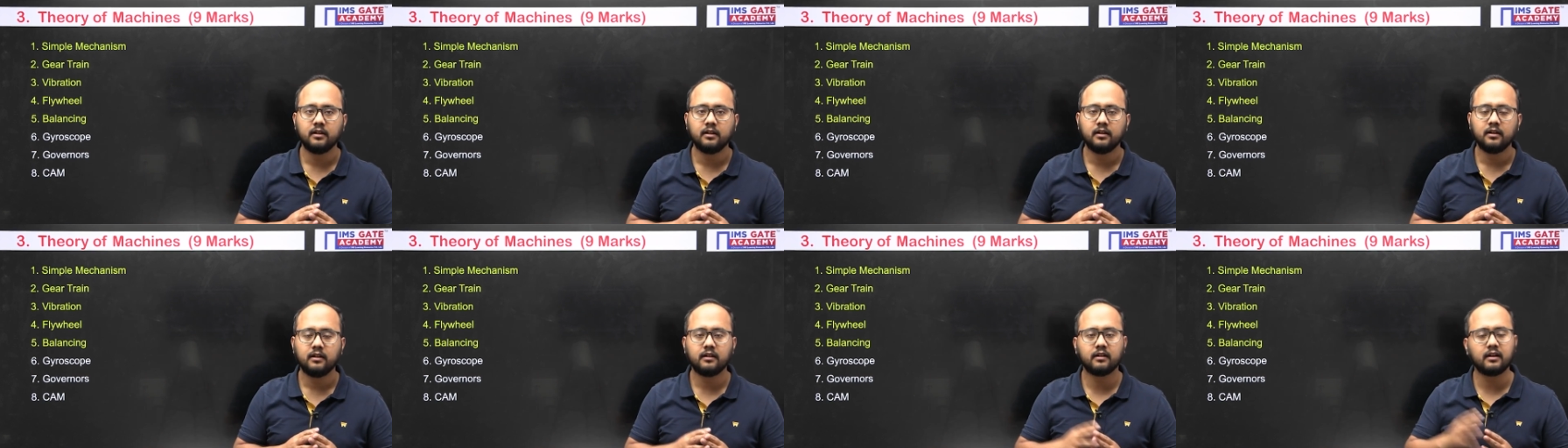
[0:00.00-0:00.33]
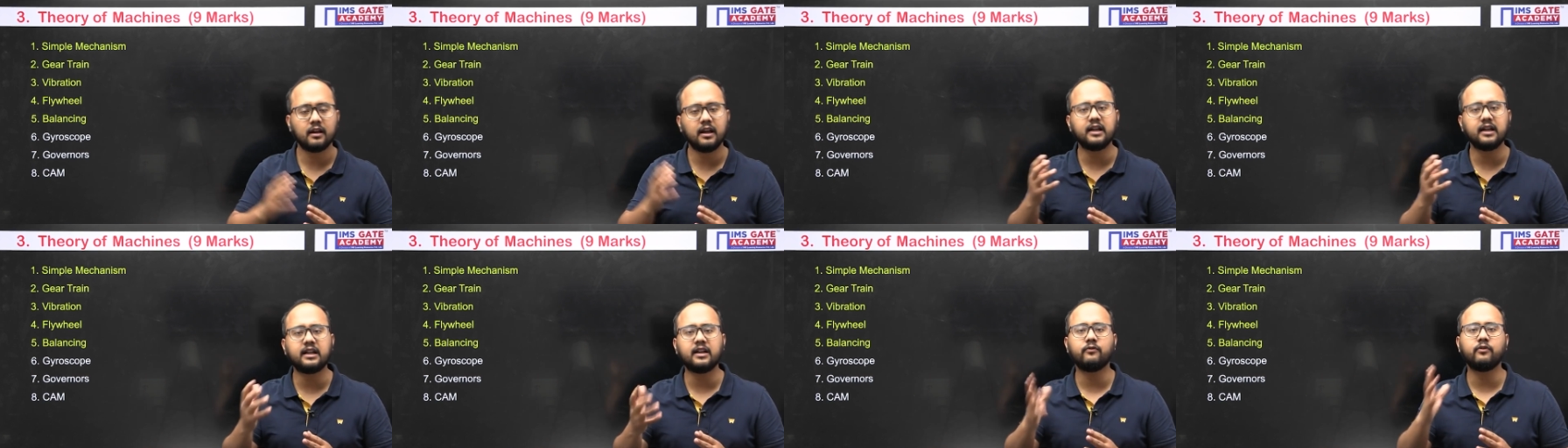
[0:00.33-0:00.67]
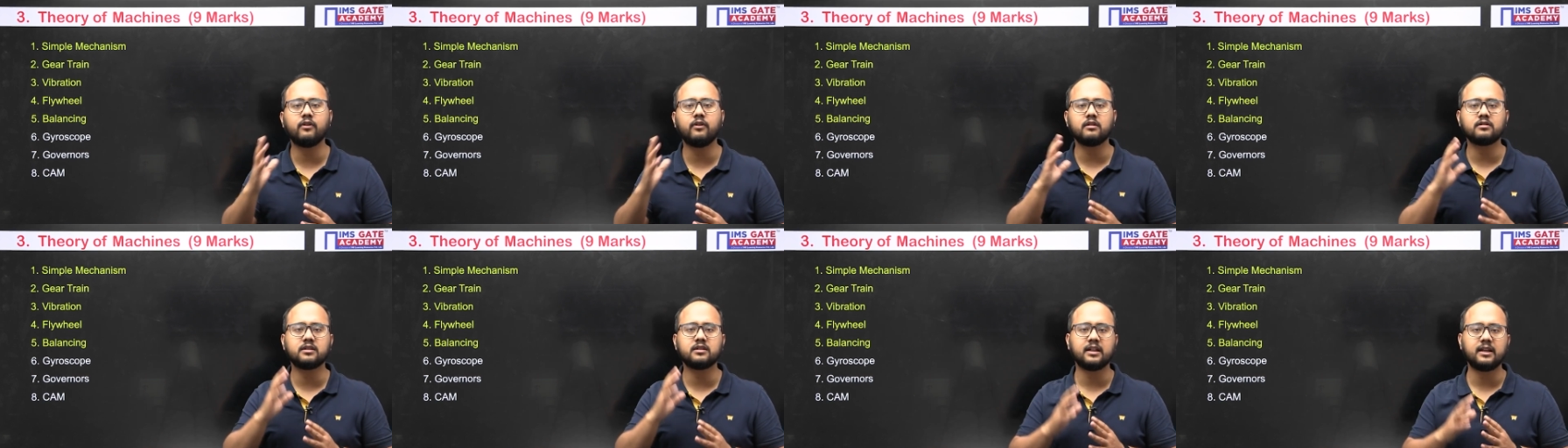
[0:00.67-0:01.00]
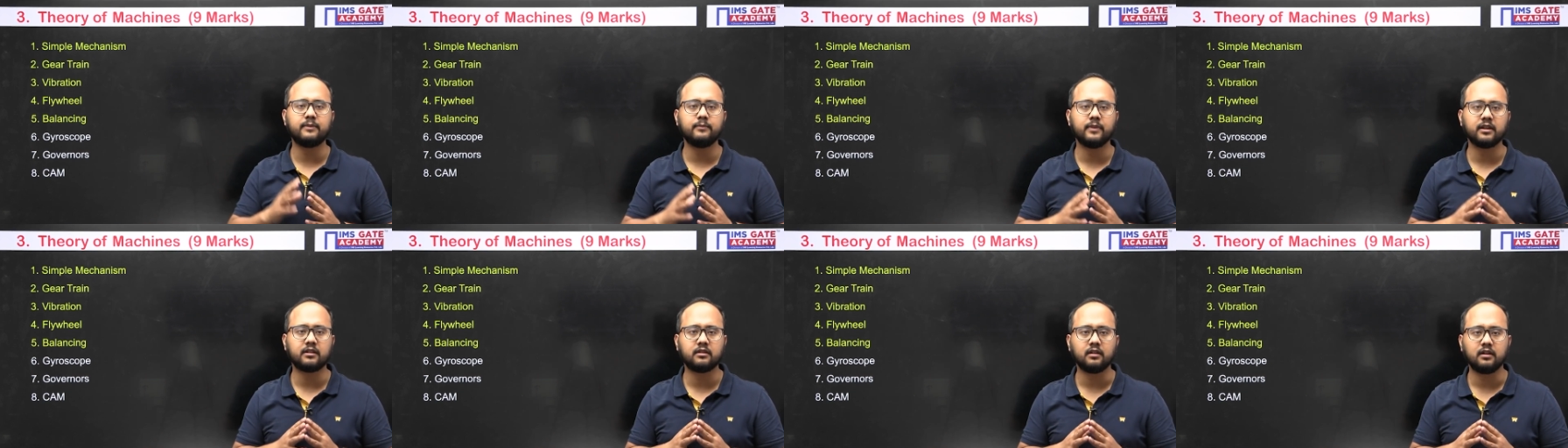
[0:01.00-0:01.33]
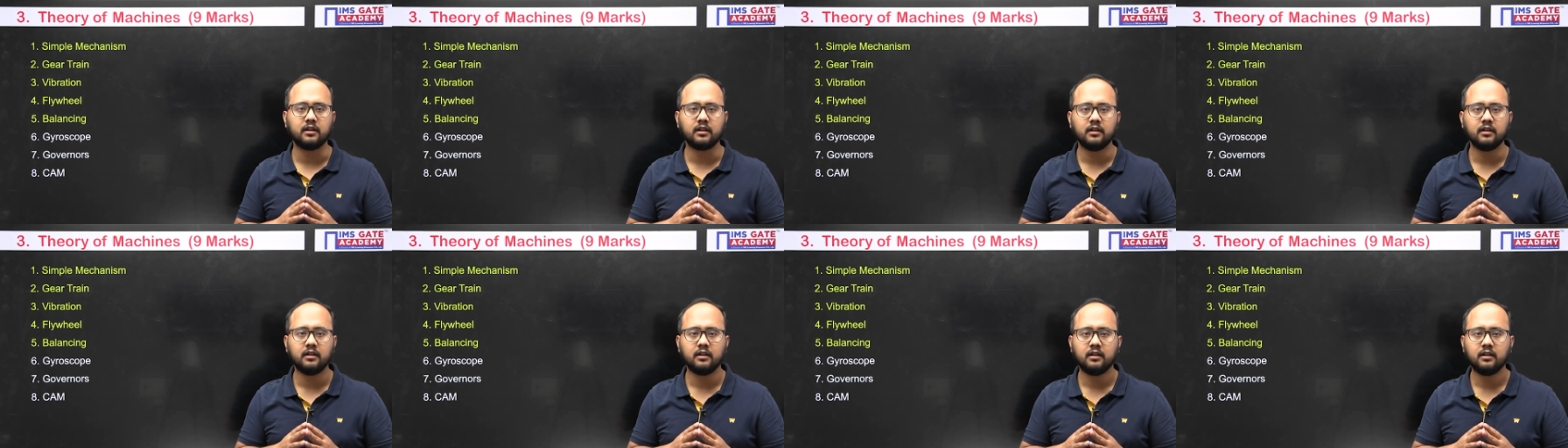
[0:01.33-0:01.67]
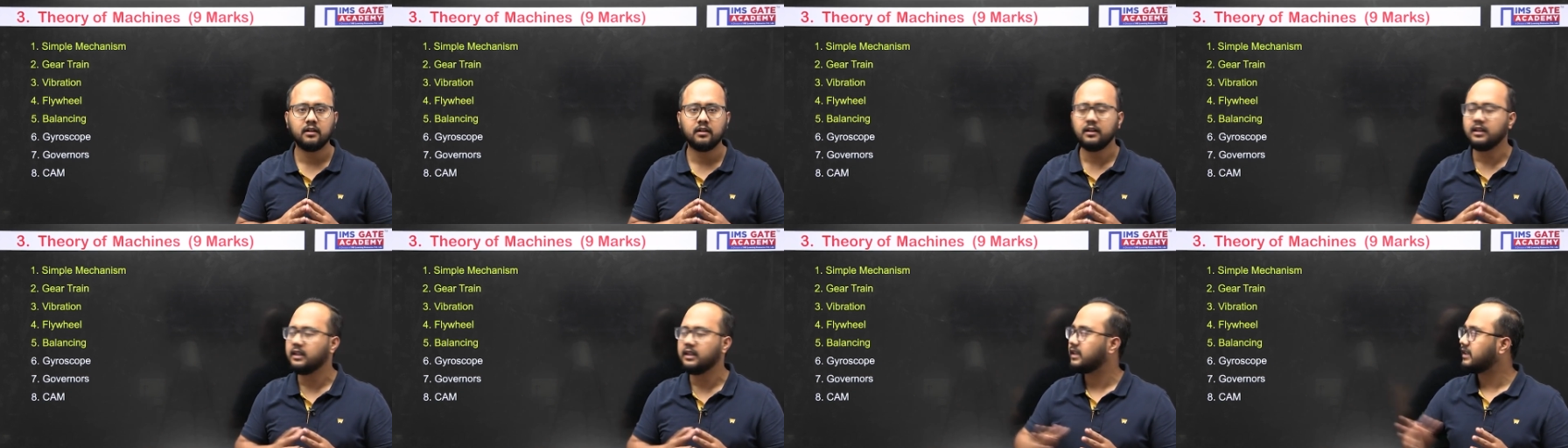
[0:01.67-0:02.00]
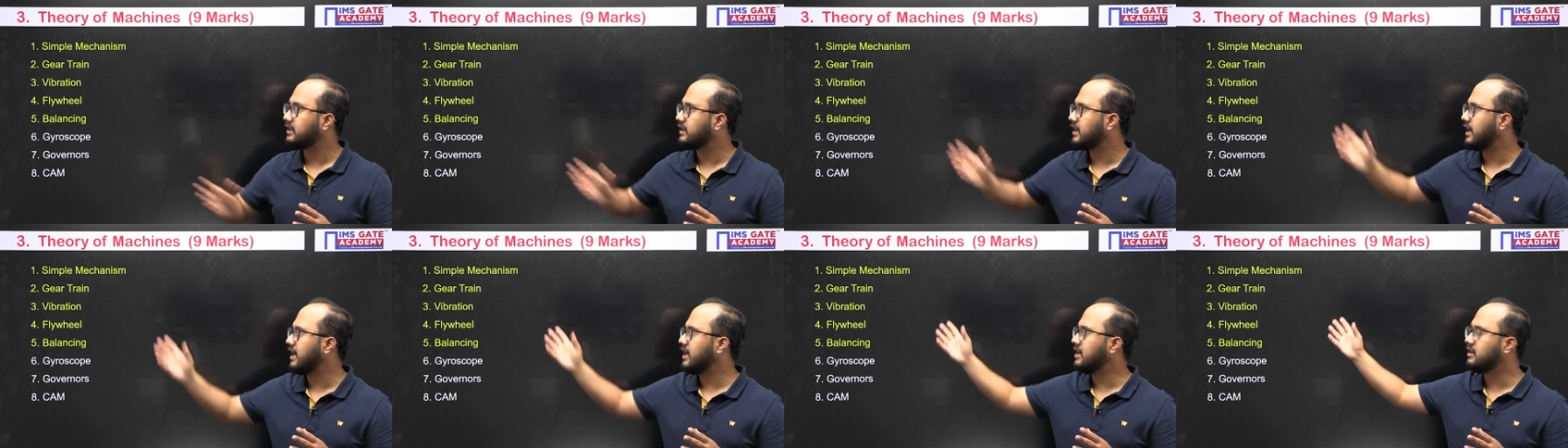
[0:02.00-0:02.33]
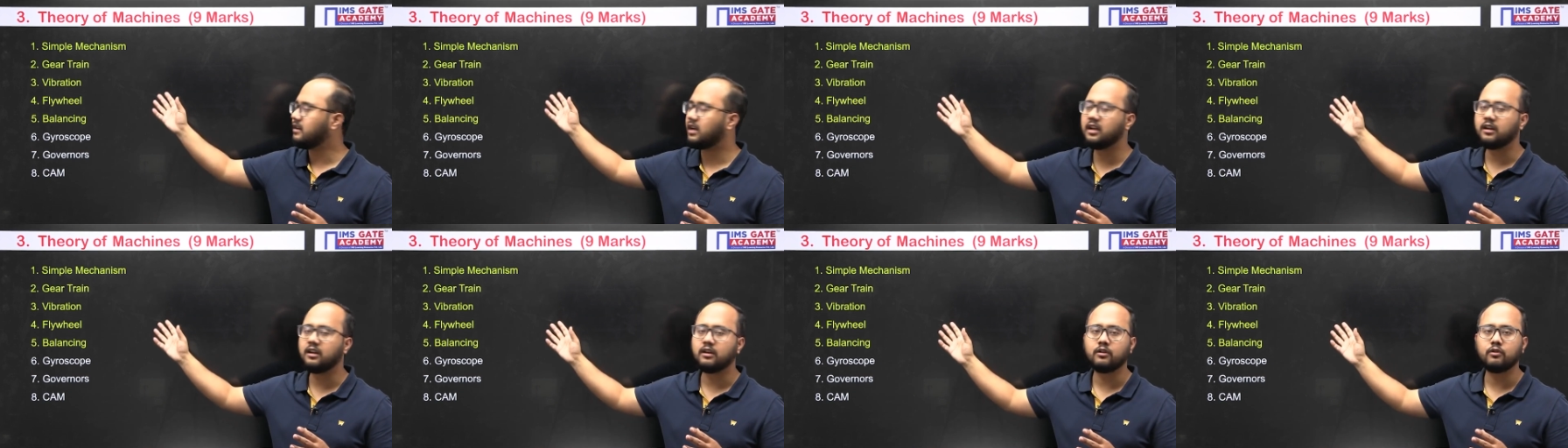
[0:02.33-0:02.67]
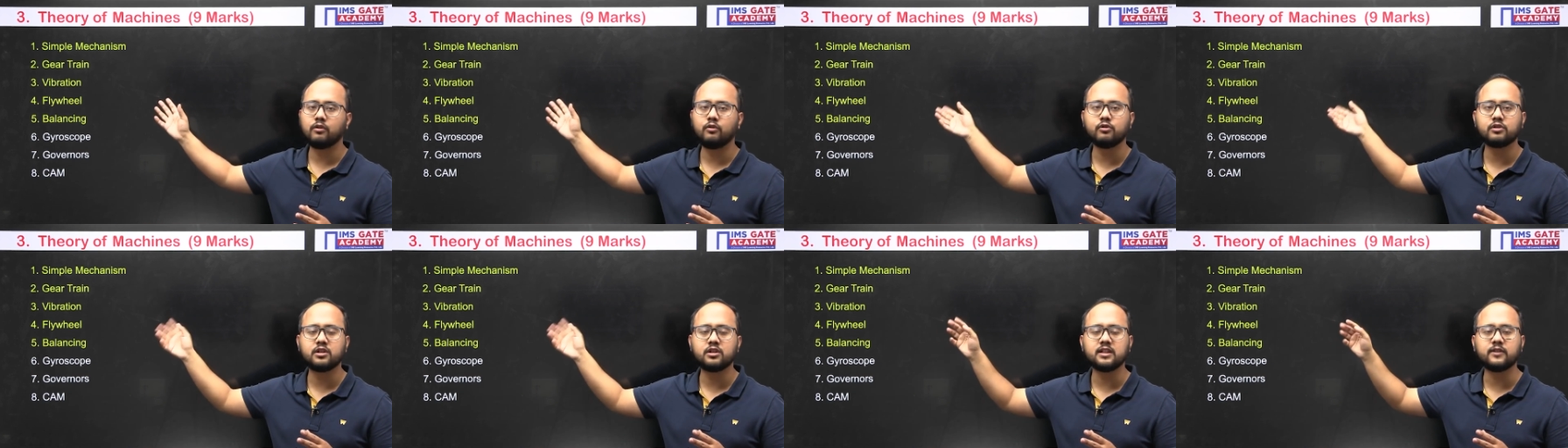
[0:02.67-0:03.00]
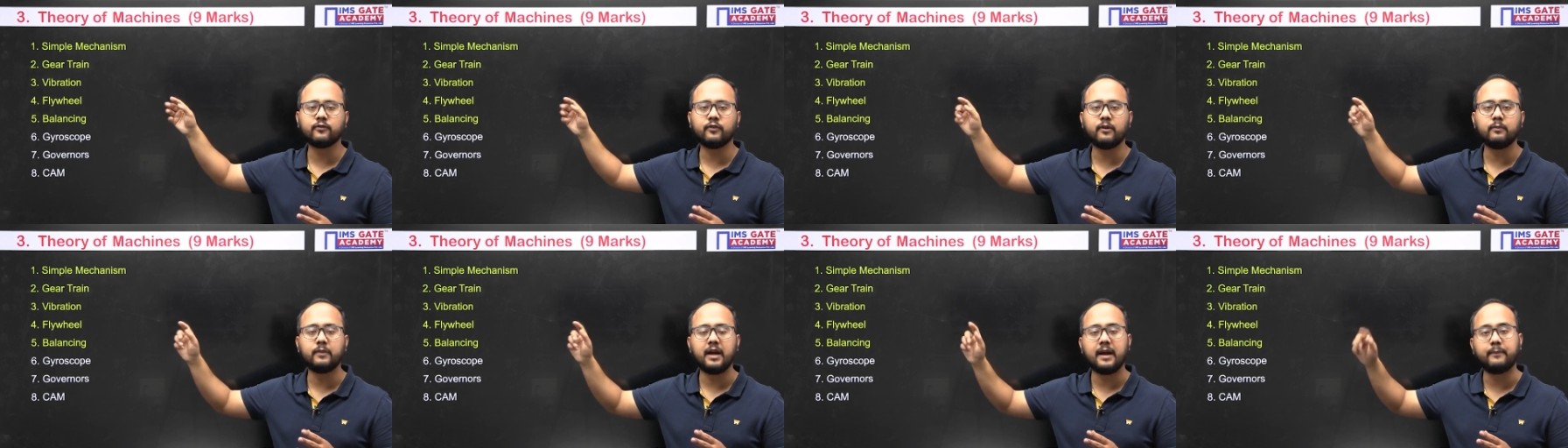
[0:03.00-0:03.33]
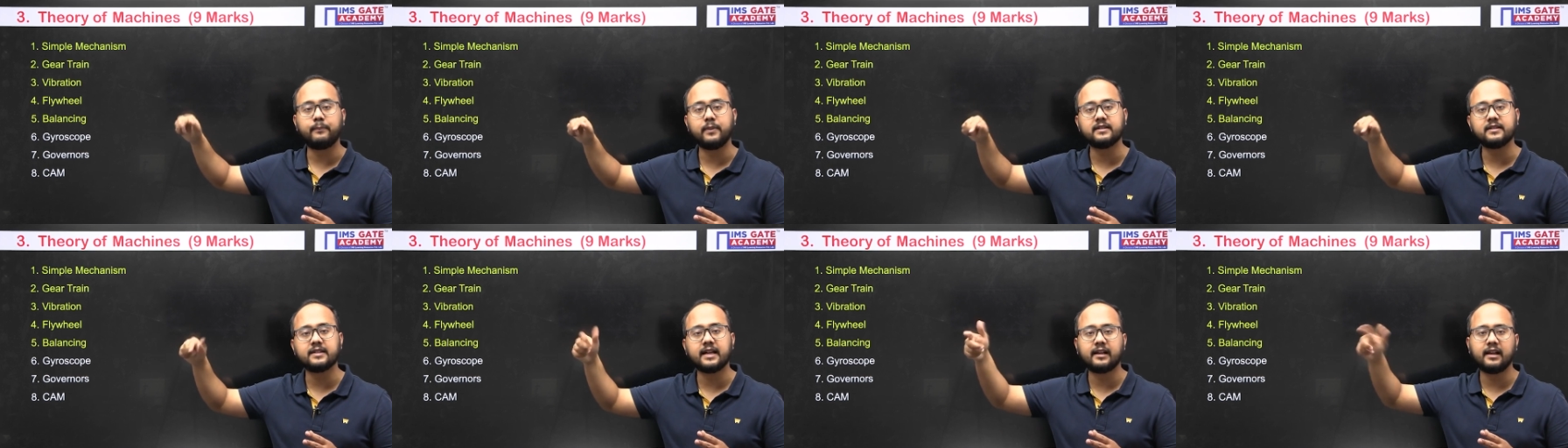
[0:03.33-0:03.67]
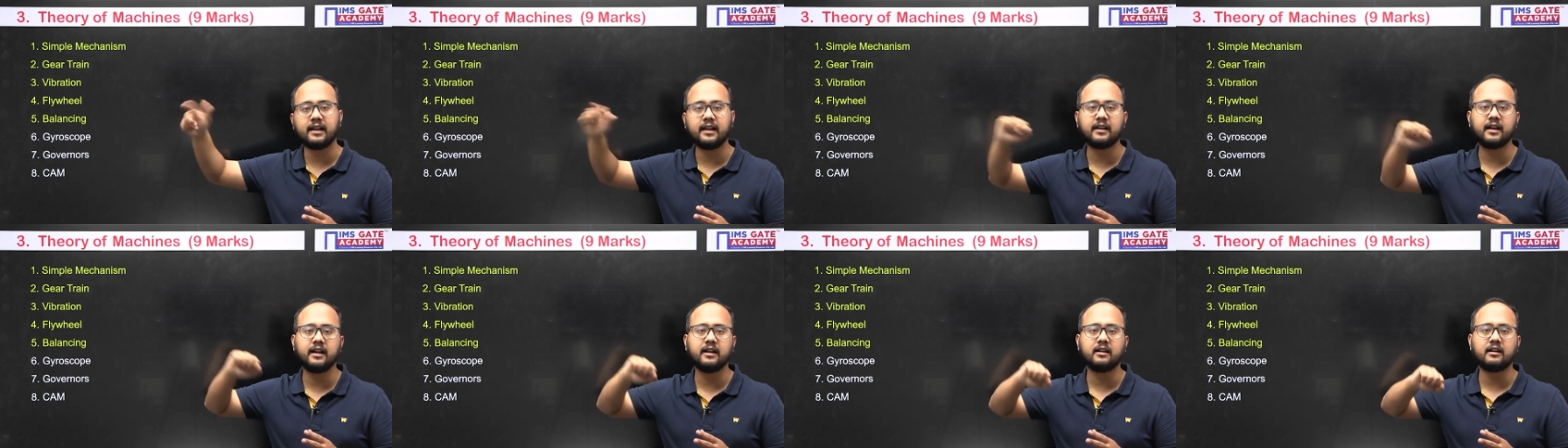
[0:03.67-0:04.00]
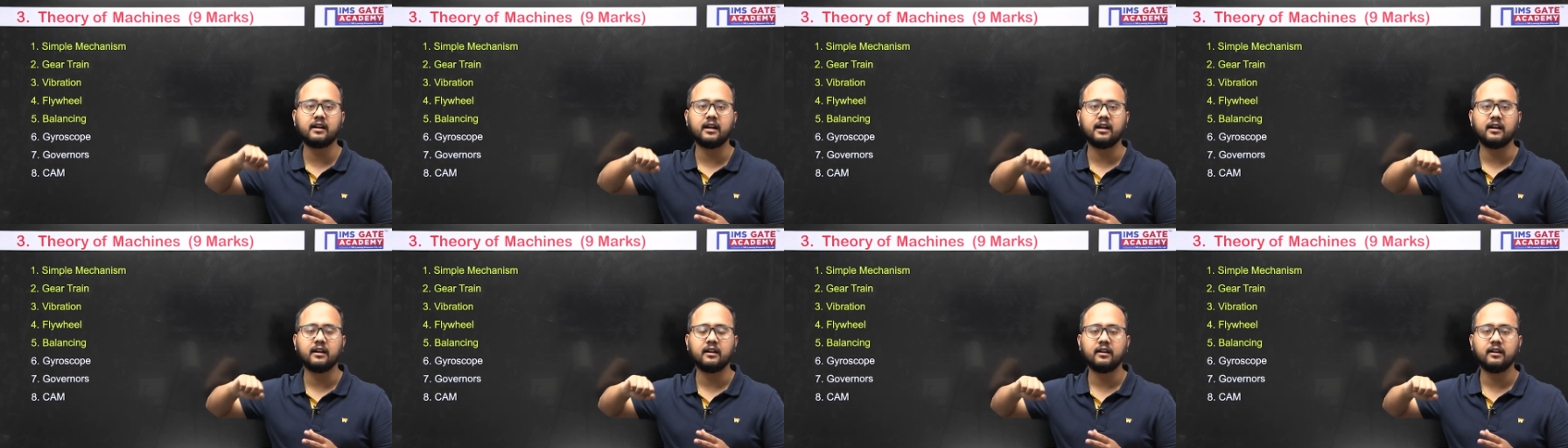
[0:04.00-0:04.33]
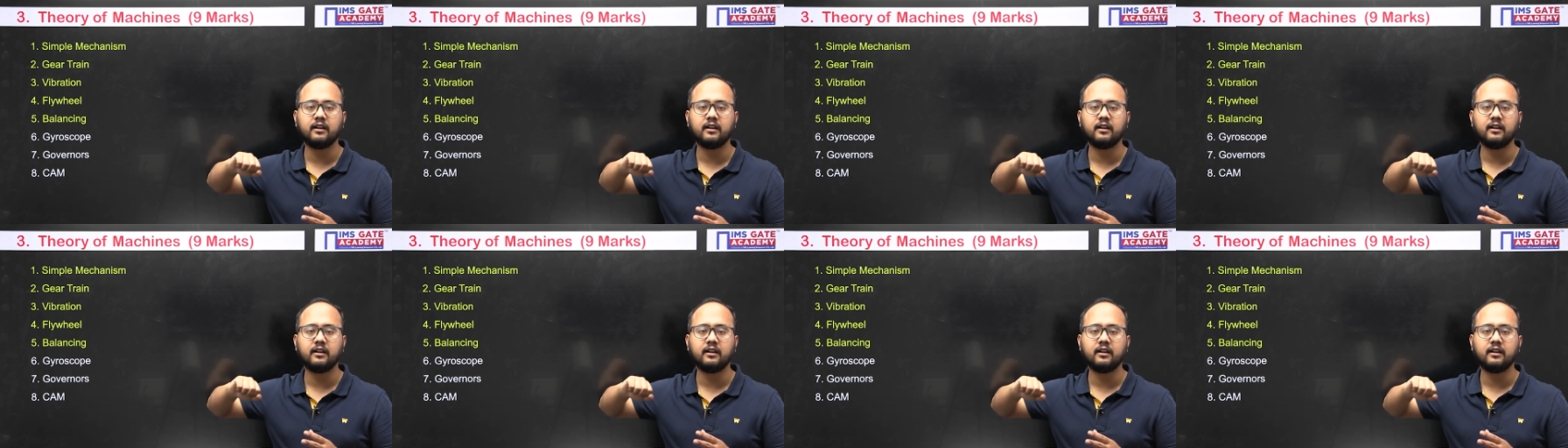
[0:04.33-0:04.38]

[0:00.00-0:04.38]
Relative velocity method, gate train, questions from epicyclic gate train,